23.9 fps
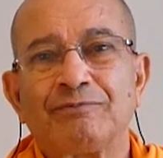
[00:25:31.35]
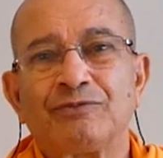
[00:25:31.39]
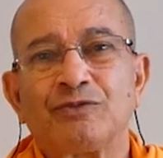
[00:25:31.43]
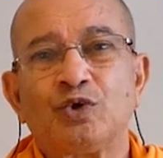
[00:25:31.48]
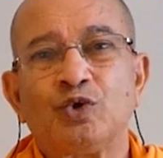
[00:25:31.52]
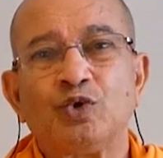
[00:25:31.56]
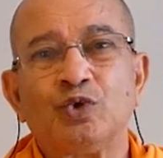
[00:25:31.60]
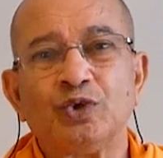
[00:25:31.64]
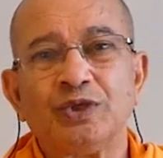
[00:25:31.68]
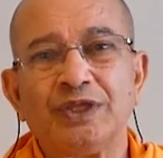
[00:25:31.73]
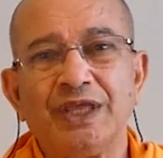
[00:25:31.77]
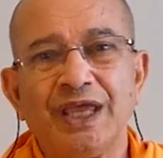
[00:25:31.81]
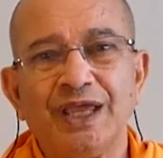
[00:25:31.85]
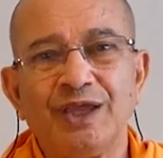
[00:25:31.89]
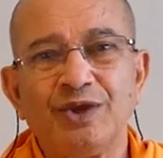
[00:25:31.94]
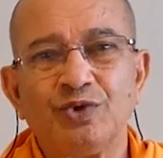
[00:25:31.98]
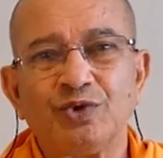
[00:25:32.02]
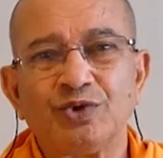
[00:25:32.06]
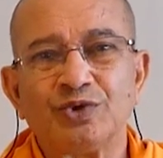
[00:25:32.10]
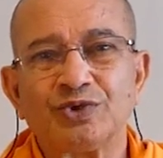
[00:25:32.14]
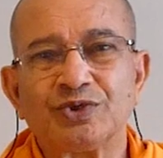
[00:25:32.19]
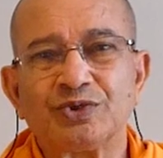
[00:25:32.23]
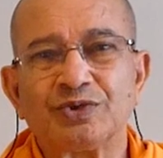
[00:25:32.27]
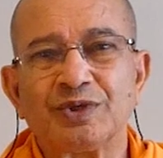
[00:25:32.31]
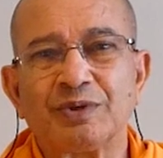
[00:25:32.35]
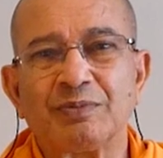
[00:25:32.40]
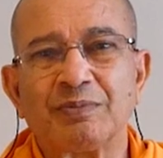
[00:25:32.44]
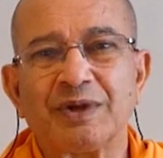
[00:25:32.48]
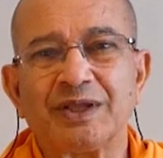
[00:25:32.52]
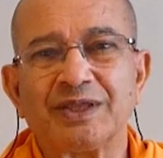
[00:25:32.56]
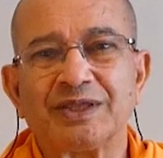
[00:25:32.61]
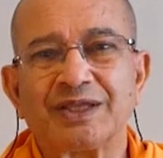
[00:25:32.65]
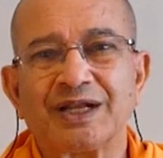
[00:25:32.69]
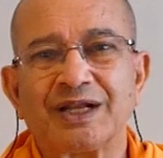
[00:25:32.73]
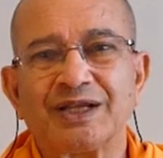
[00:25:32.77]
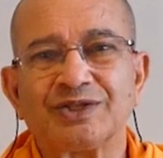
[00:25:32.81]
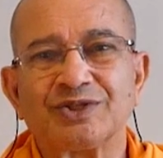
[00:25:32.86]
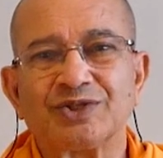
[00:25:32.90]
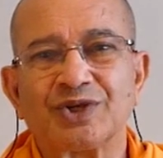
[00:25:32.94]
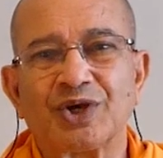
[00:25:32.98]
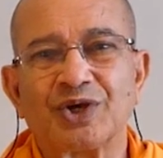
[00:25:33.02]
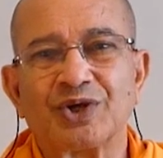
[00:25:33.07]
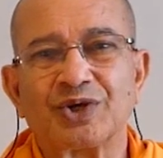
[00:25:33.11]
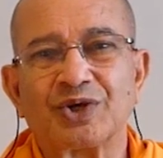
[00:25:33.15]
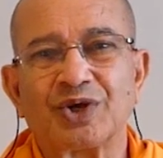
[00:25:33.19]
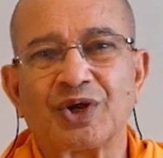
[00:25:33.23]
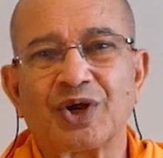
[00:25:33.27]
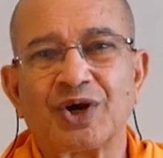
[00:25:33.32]
Do they use the mantras
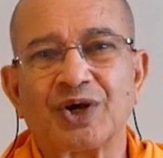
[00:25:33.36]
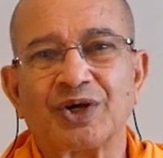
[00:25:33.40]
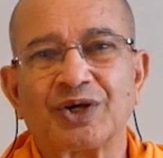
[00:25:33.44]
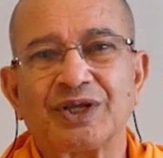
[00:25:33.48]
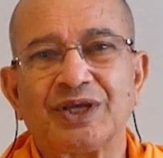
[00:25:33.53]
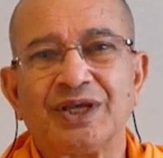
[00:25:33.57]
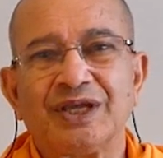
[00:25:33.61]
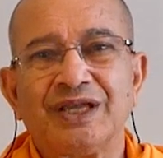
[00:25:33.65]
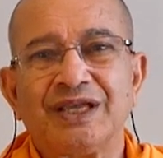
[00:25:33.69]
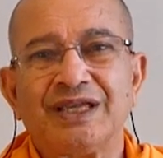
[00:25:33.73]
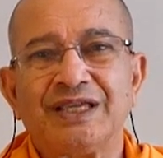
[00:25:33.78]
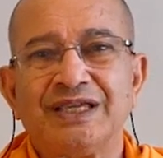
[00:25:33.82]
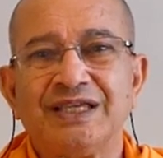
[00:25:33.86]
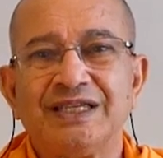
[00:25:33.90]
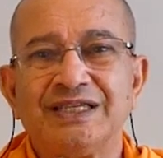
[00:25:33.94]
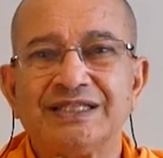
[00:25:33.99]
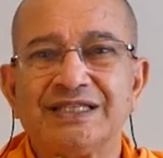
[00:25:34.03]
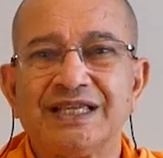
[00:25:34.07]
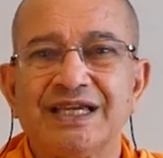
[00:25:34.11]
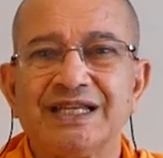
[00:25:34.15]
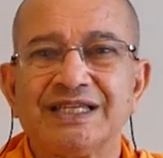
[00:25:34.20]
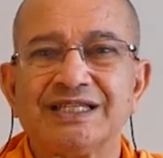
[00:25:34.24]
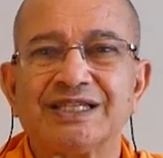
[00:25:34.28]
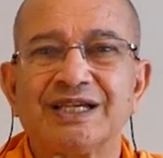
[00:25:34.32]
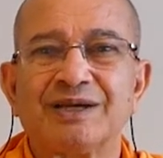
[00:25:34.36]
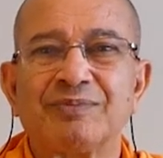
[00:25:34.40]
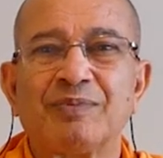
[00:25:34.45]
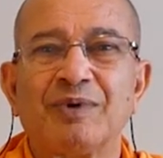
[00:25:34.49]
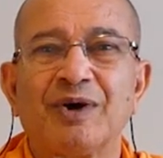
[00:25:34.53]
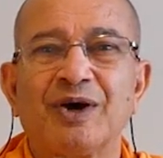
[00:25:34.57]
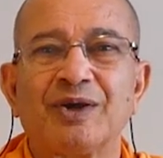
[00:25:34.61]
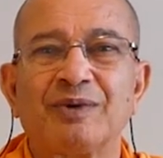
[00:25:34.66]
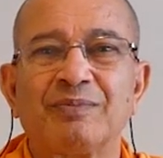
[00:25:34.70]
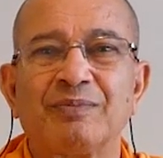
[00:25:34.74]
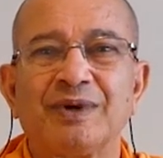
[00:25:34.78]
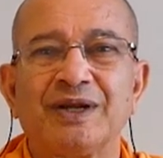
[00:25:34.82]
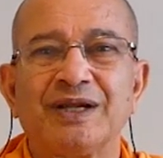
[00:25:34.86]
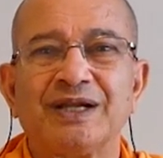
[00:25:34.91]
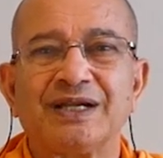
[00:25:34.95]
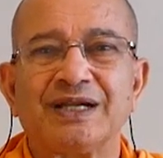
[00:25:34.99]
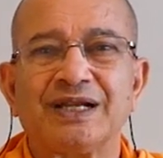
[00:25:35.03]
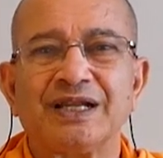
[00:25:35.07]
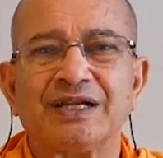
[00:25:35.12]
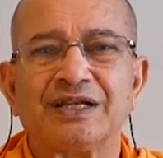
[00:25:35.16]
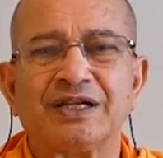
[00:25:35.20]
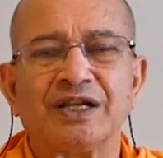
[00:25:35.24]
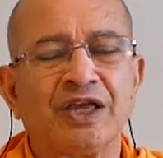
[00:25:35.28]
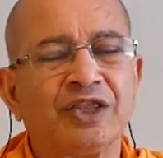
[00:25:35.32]
or not? Is there japa or
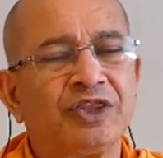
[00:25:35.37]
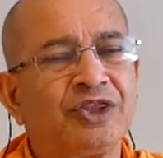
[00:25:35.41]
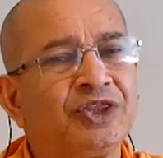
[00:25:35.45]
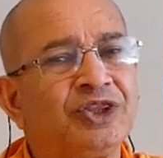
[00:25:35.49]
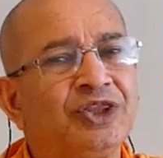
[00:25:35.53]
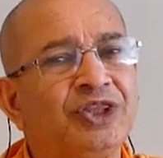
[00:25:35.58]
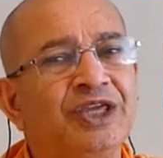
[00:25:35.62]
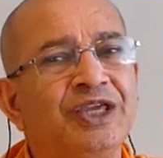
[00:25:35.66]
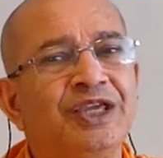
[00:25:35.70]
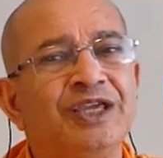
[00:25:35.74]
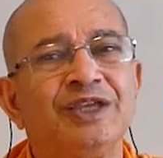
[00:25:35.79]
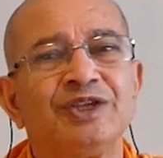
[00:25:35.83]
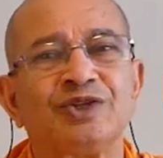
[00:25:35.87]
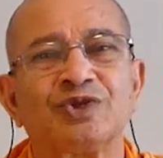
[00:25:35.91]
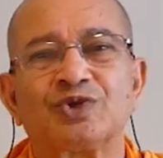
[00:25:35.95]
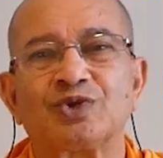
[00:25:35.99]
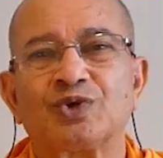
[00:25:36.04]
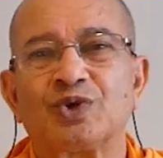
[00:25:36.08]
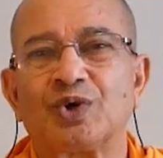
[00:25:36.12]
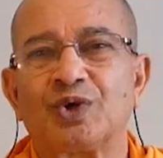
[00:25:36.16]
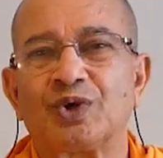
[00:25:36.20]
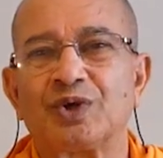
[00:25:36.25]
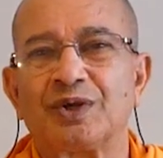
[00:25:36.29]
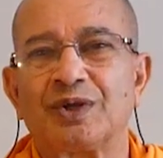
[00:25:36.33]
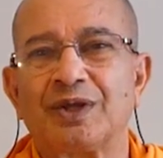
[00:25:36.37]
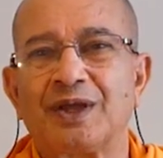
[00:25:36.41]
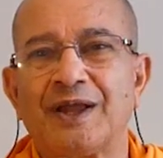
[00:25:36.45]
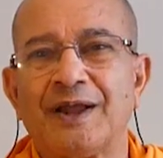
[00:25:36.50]
meditation? Nothing is known.